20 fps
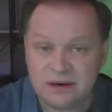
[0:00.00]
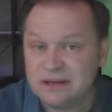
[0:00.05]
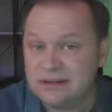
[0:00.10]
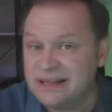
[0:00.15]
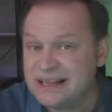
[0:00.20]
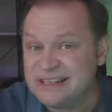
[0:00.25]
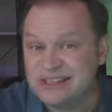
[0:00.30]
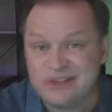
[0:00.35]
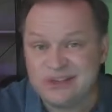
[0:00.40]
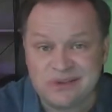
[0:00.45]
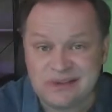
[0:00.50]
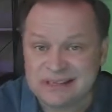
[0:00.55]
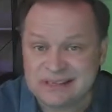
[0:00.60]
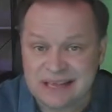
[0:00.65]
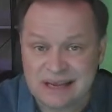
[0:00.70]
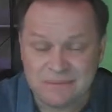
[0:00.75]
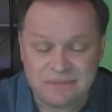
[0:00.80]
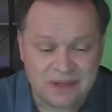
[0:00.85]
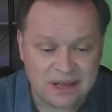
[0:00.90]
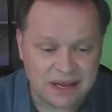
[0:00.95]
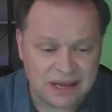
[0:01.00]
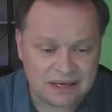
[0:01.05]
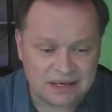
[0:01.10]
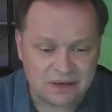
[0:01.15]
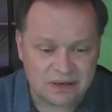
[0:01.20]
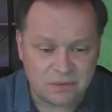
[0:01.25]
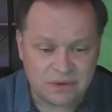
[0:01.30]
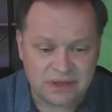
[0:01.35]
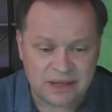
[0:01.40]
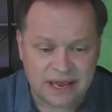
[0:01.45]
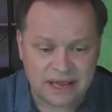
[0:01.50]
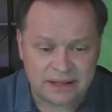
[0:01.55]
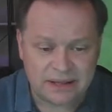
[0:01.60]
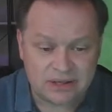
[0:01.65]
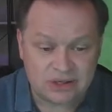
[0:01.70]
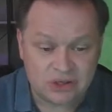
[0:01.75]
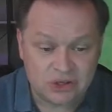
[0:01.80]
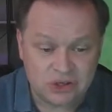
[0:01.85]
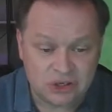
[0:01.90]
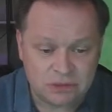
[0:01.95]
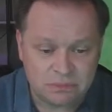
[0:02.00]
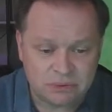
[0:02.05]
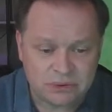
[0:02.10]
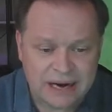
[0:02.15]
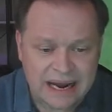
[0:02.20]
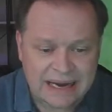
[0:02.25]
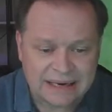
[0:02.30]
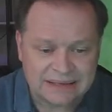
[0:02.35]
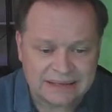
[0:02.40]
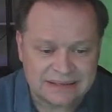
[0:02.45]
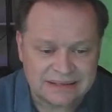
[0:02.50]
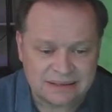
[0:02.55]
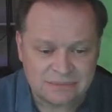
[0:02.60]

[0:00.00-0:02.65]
Let's do the same thing I did with Alex. Good practice.